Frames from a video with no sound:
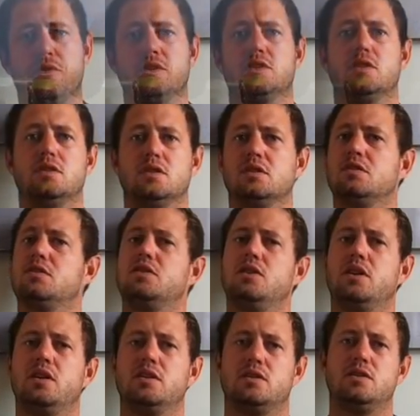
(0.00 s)
fish in it.
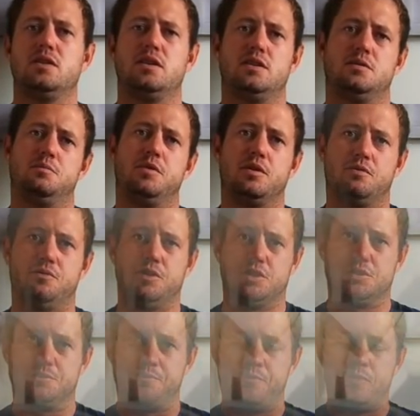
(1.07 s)
Serious, serious big
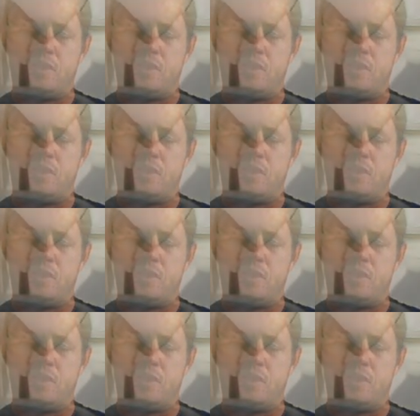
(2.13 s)
fish.